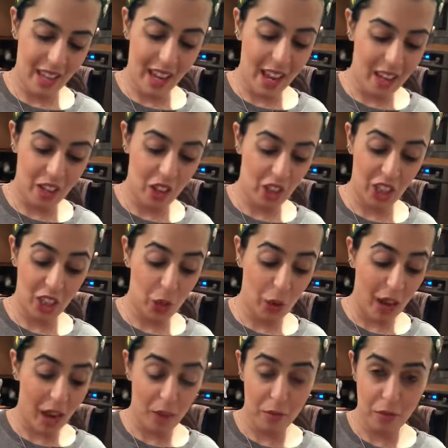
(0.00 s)
anything you
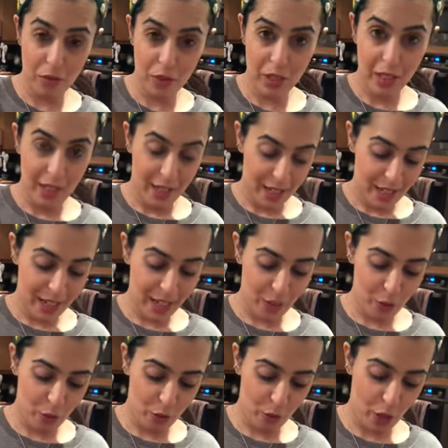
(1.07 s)
have in the
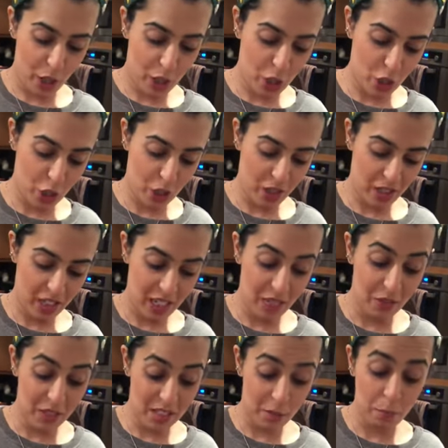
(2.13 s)
fridge,
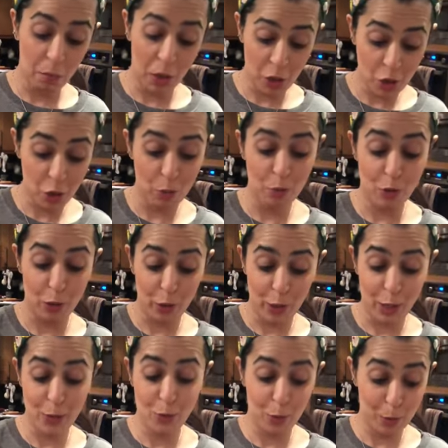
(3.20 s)
even some mushrooms on
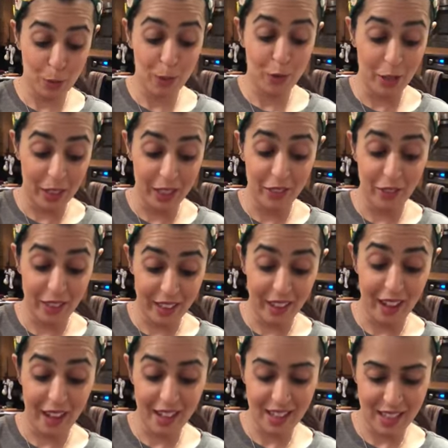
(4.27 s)
this would be really, really
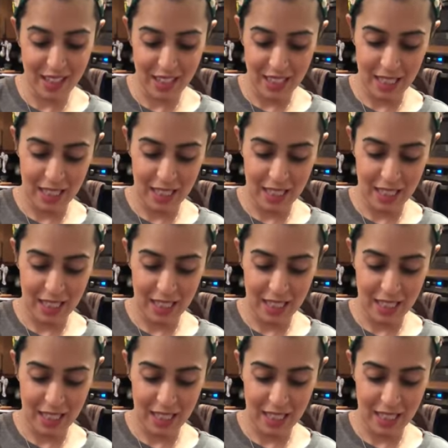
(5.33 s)
nice.